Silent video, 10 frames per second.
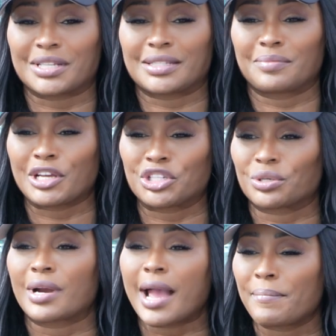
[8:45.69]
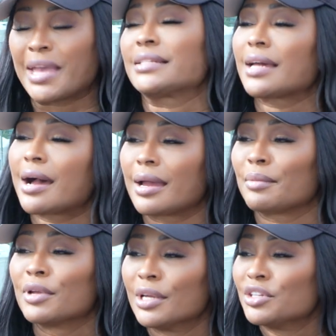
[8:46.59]
just make sure I make
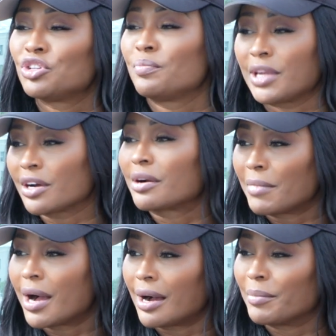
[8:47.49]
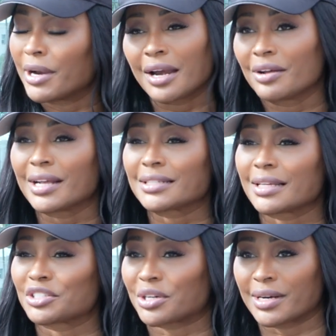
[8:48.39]
time to be her mom. And I know that
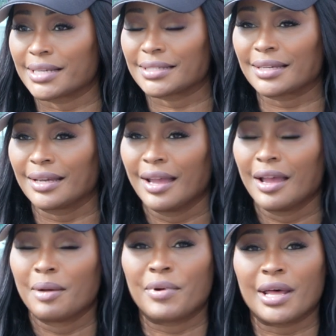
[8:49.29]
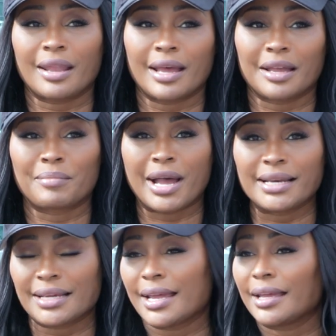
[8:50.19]
sounds crazy, but like
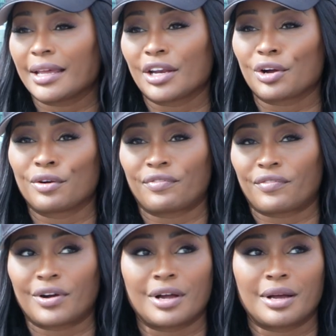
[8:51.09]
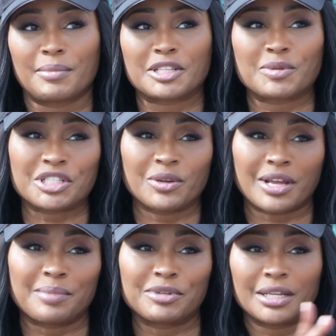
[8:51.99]
my day can go from,
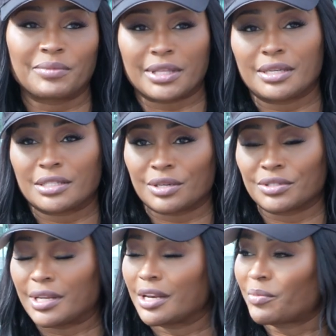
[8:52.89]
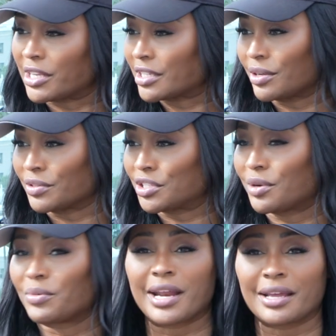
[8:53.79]
especially I'm dealing with the East Coast and the West Coast.
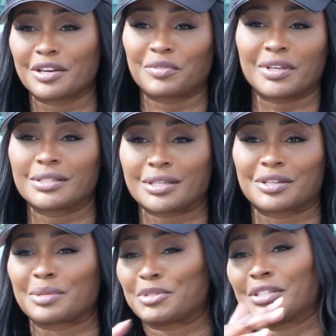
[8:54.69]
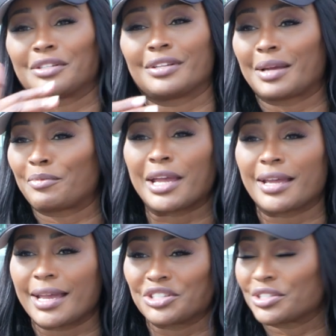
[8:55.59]
So when I get on the East Coast, I'm still like,
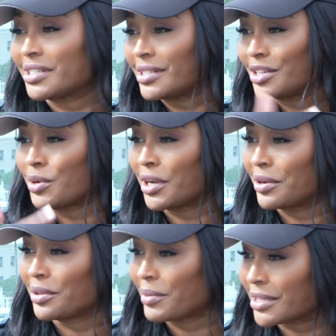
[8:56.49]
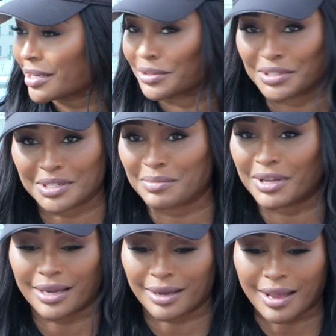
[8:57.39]
my agents are still working on the West Coast. So
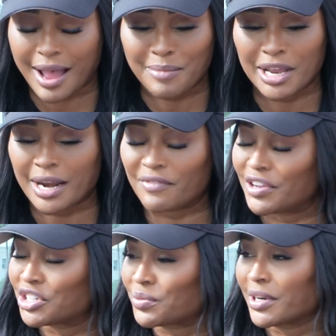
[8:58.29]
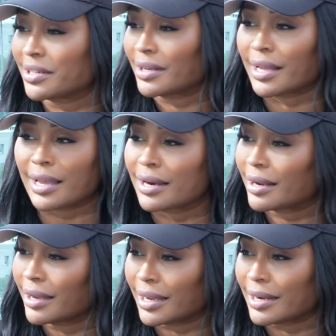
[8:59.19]
I'm like, I may not finish work until like 8
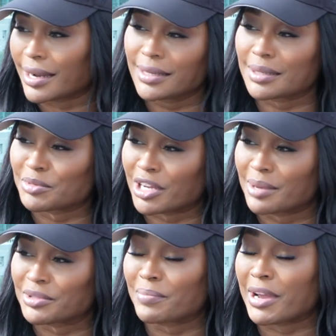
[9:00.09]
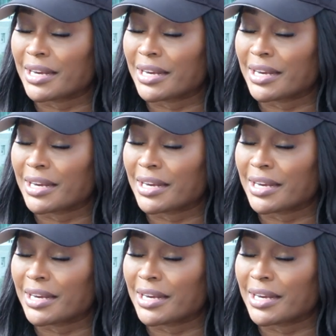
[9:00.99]
o'clock at night sometimes.